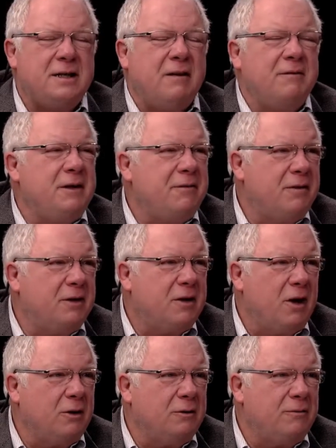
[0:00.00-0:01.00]
have different
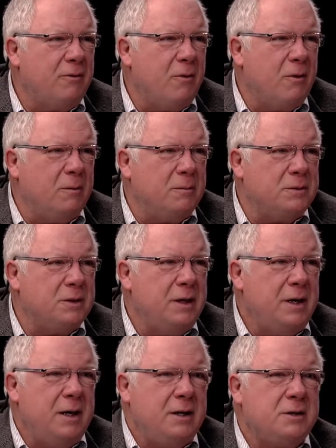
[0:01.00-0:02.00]
color forms.
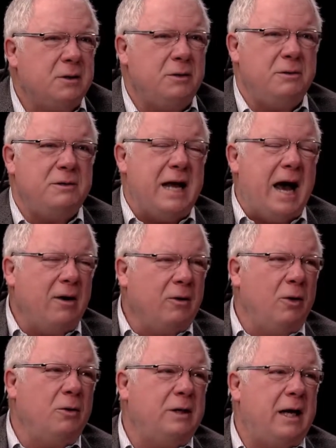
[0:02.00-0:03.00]
So you
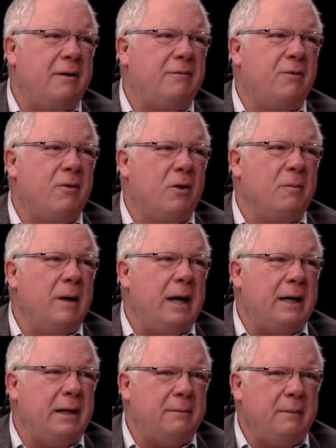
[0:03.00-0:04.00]
download that form,
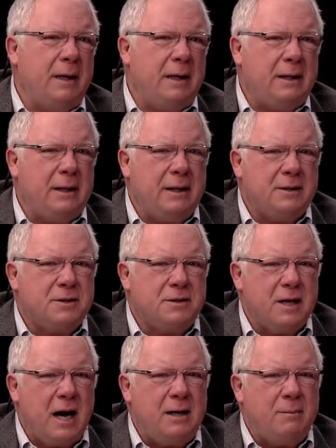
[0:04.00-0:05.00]
and it's
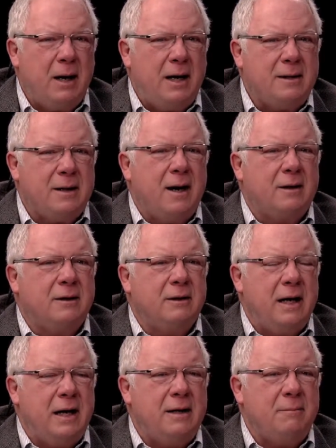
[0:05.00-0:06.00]
signed by a doctor
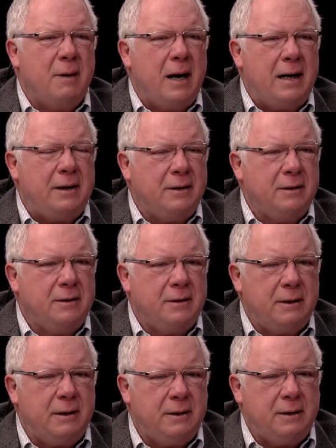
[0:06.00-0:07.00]
and by
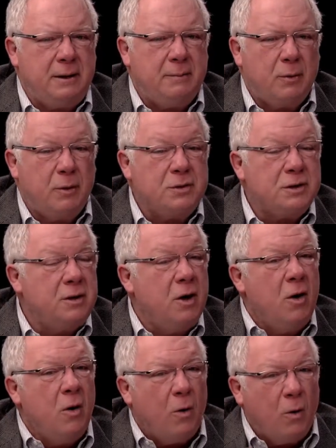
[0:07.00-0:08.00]
the person
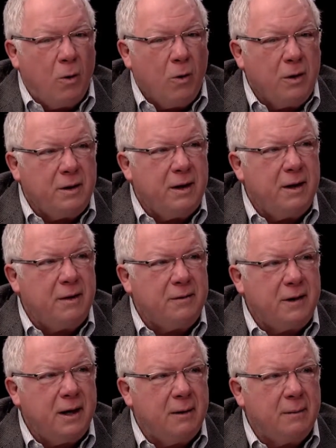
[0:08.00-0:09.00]
or their
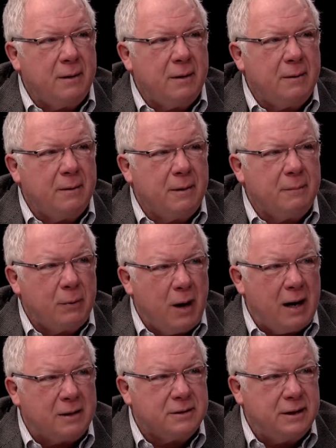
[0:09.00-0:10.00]
healthcare
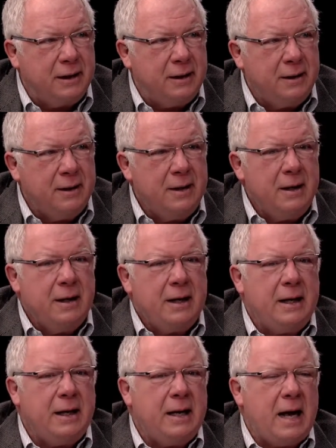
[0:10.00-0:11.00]
proxy.
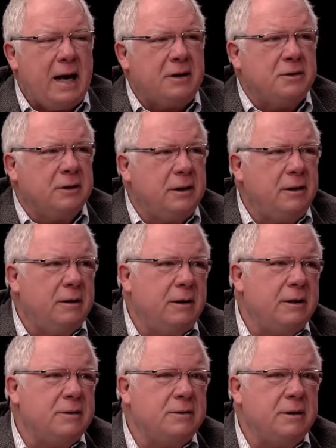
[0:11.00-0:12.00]
It actually
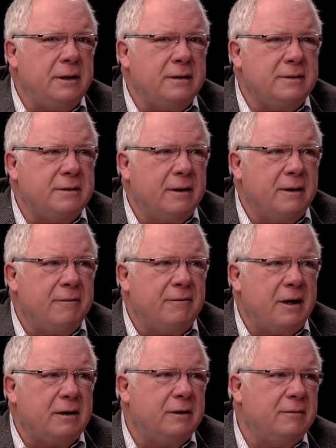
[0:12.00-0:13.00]
is
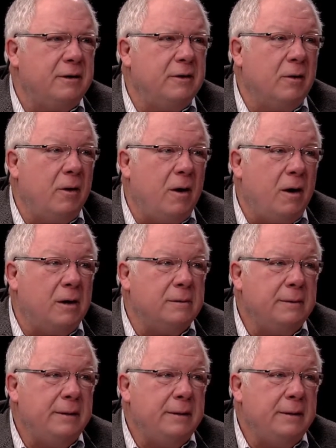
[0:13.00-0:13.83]
effective in law.